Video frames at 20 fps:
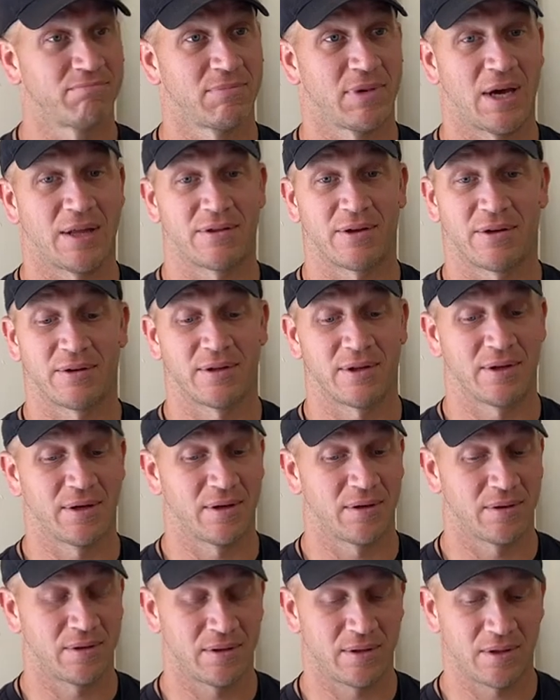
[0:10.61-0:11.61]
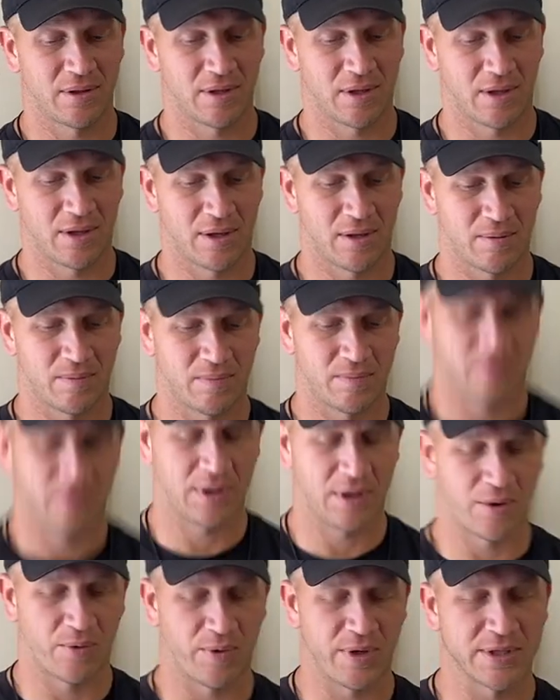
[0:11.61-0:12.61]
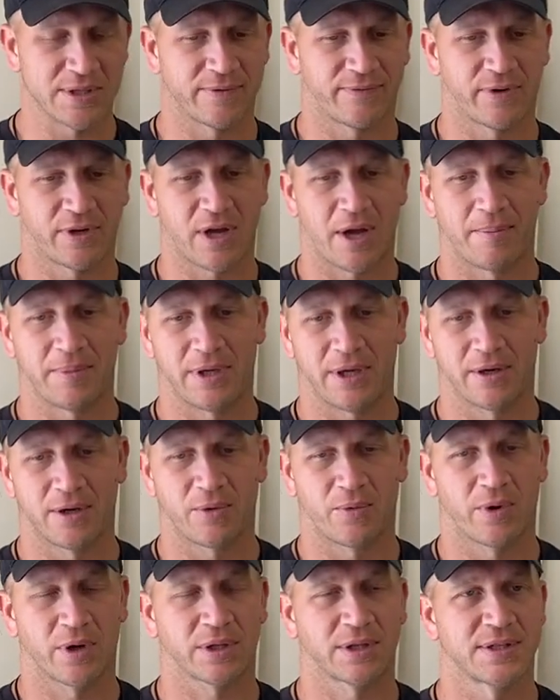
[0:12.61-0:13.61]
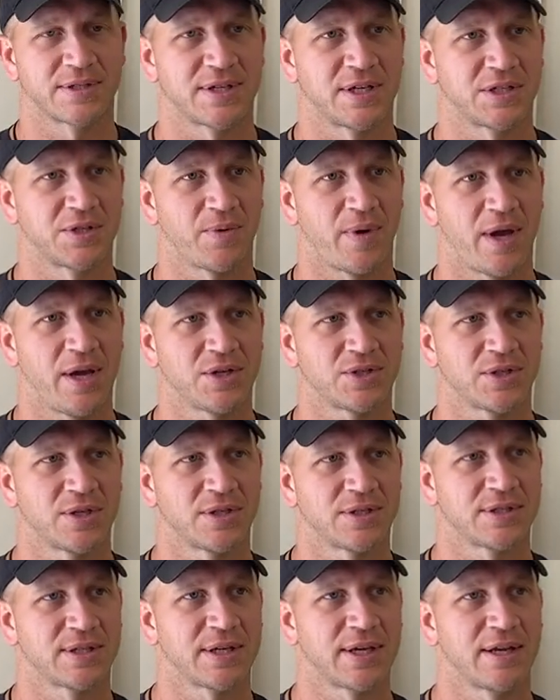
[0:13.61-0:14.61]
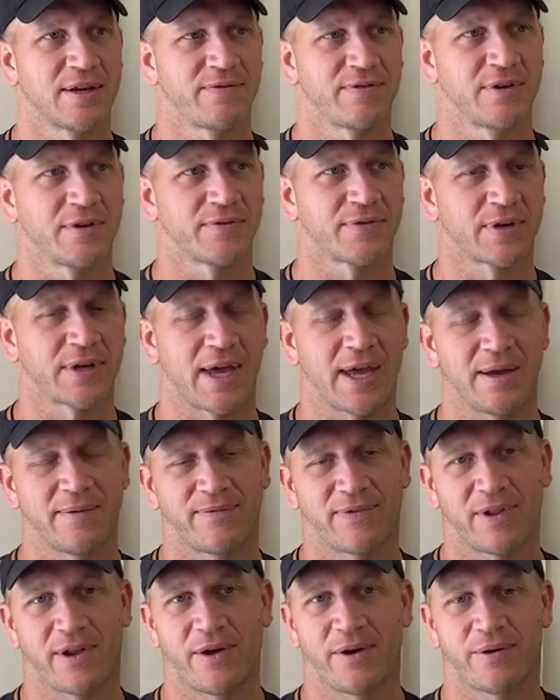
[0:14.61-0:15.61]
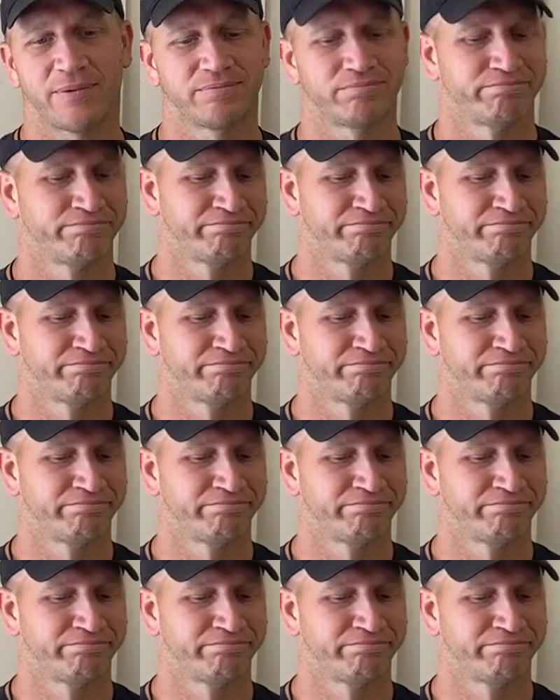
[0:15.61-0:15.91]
I thought the you know, reason for coming here to work the situations, to get a feel for game flow,